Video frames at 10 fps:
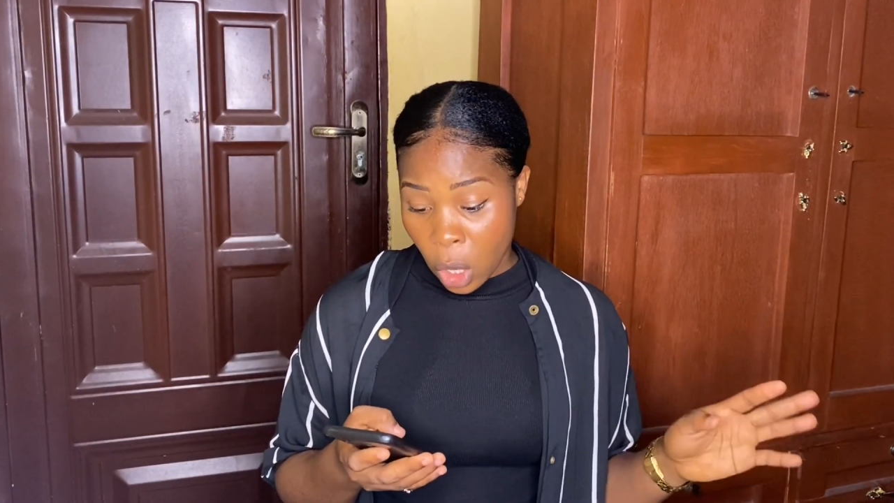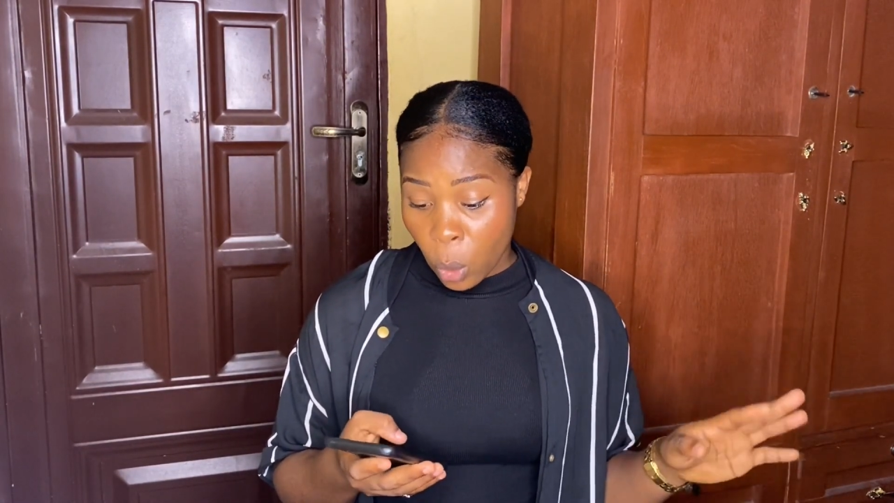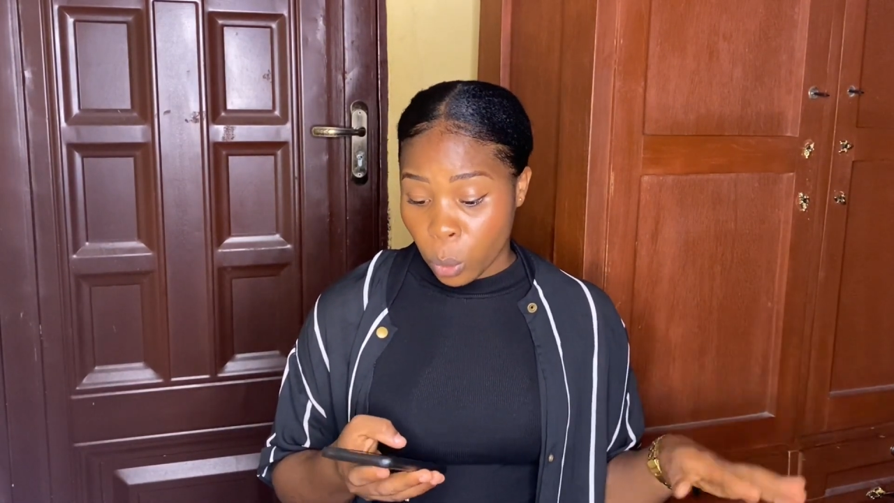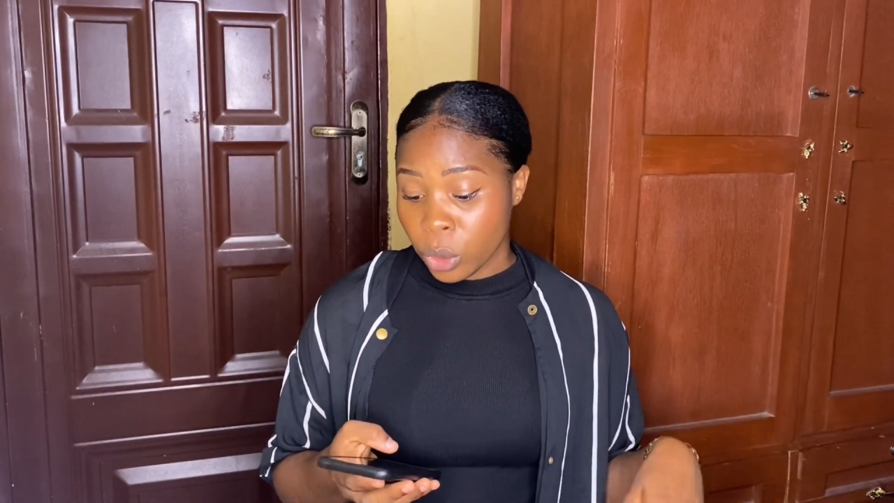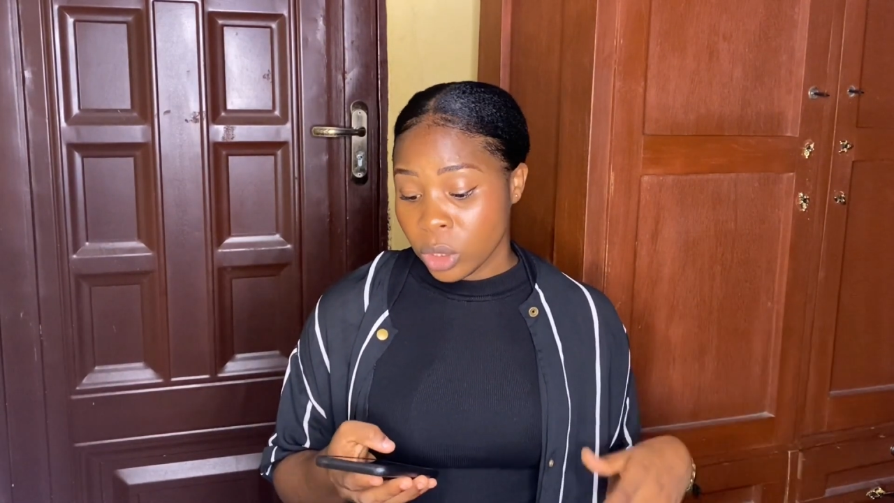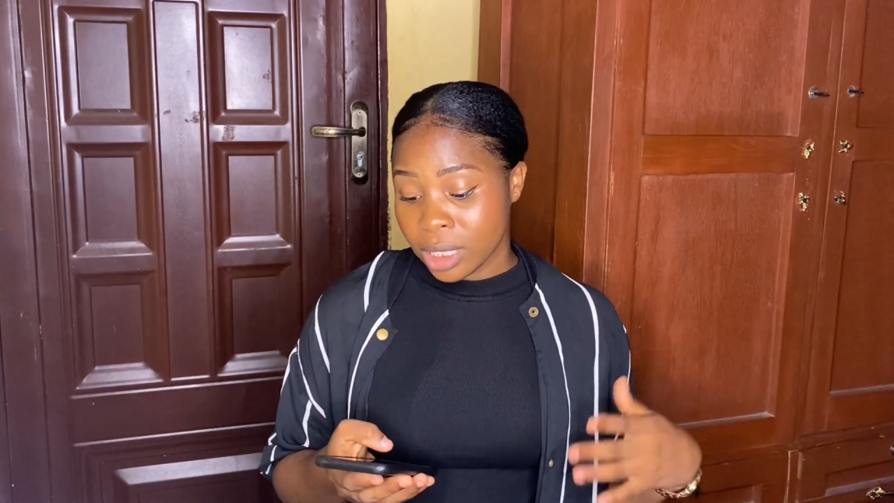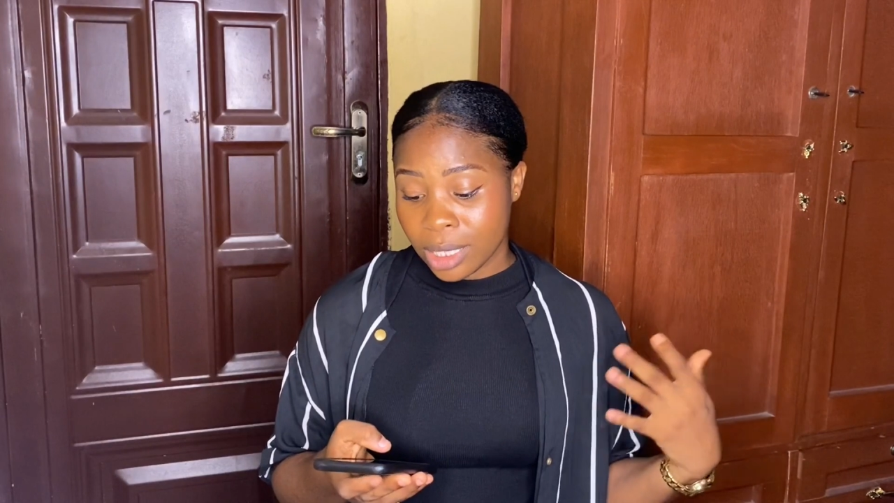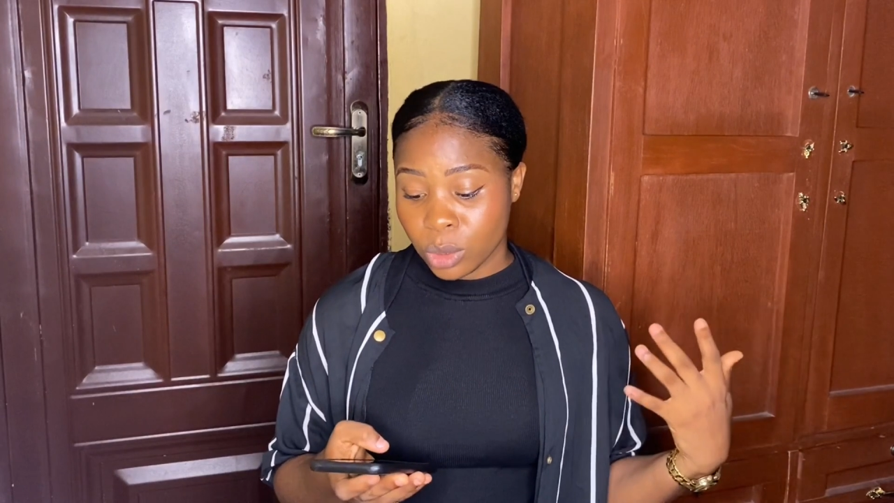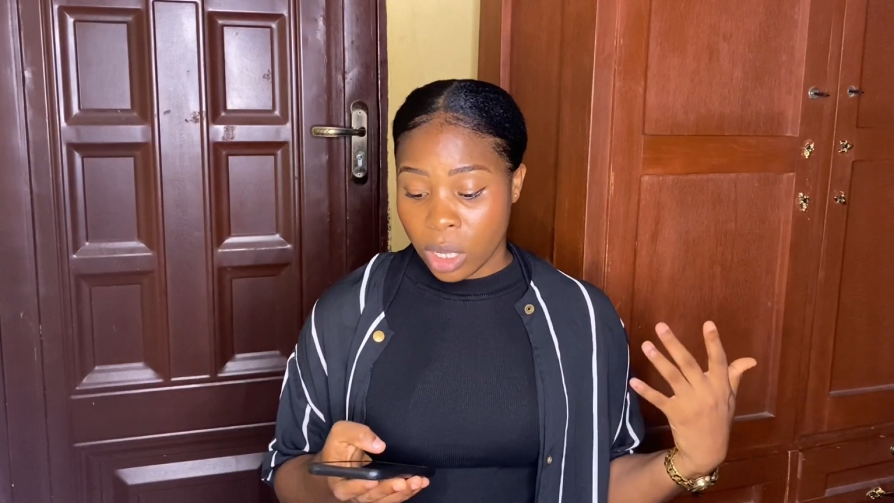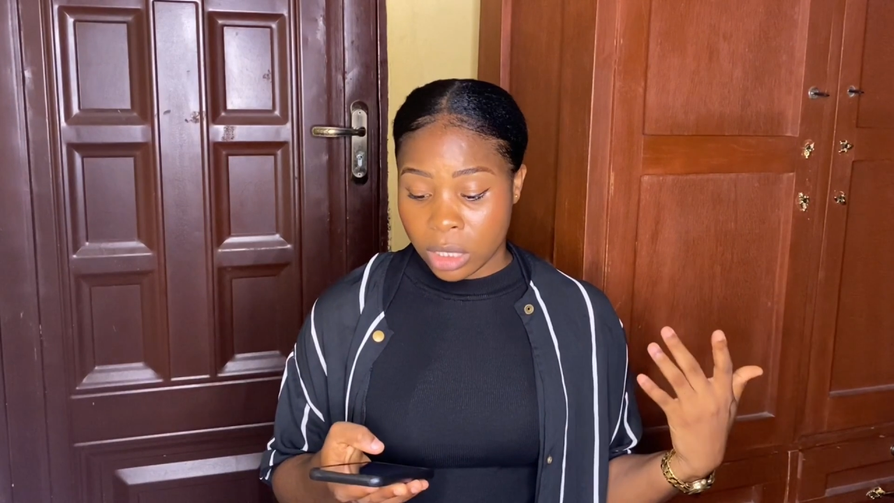will you
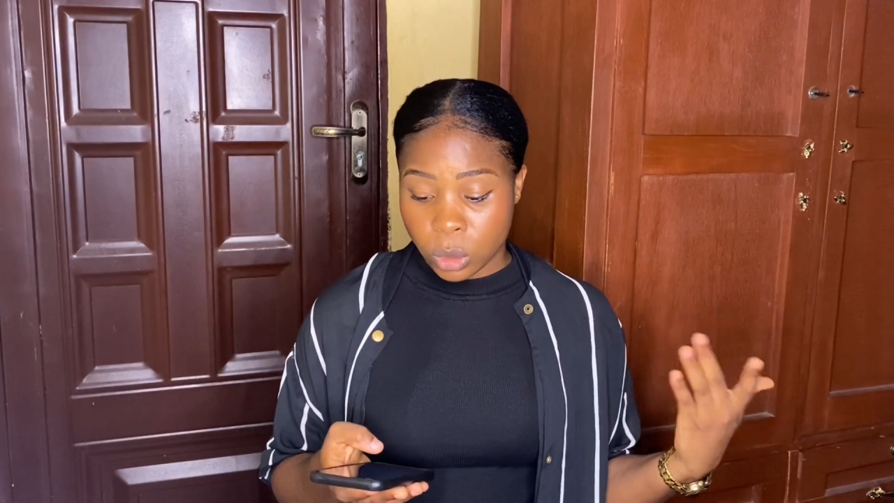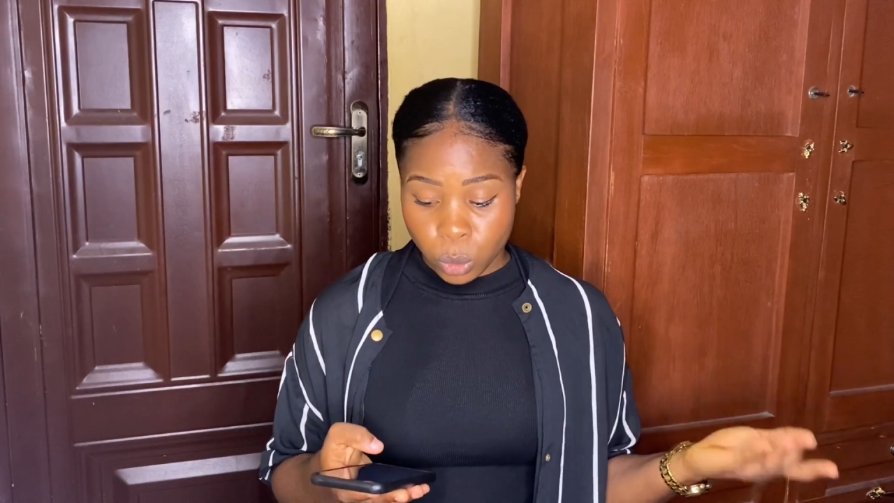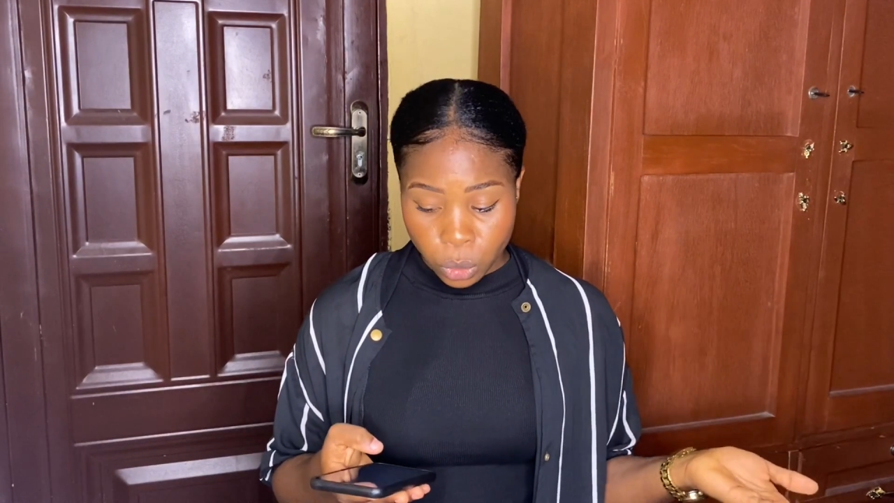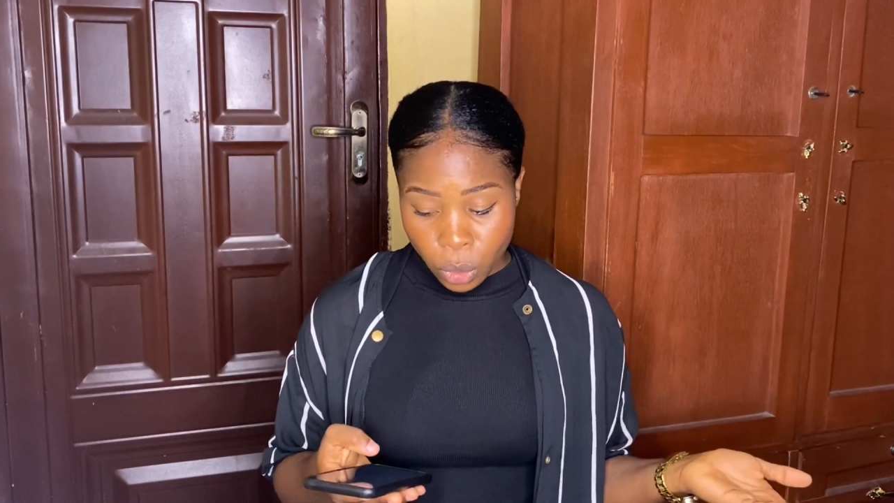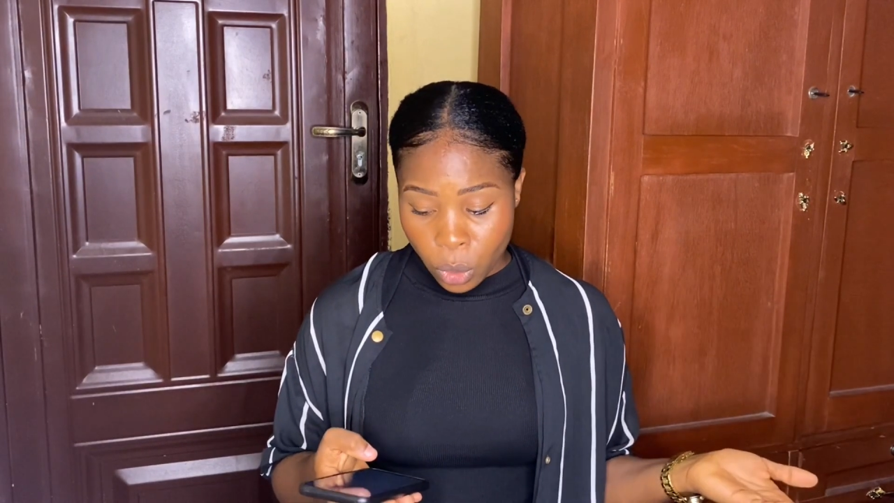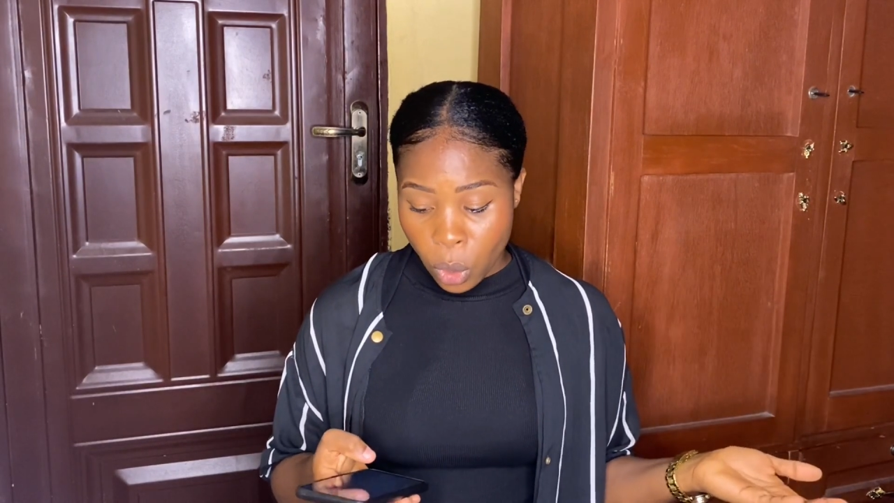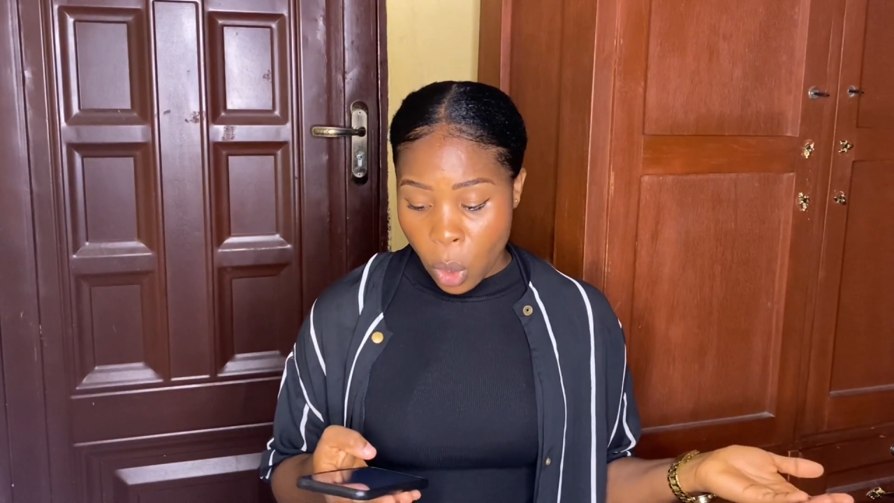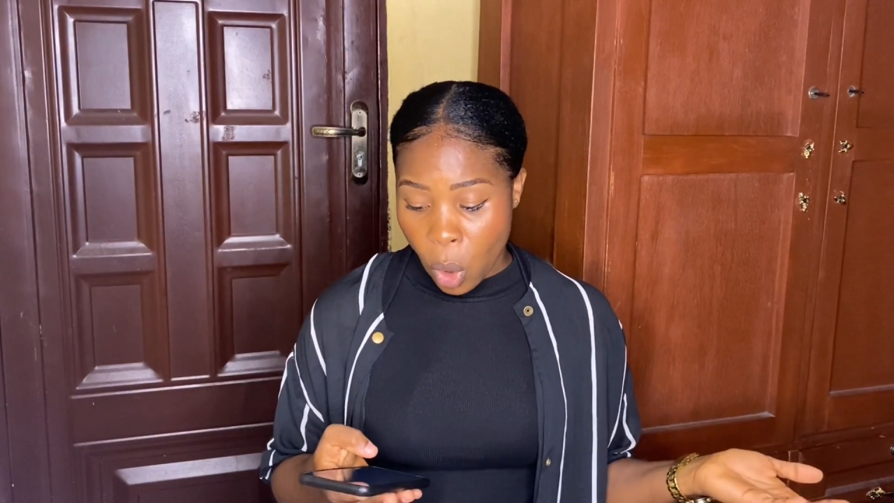settle at Uyo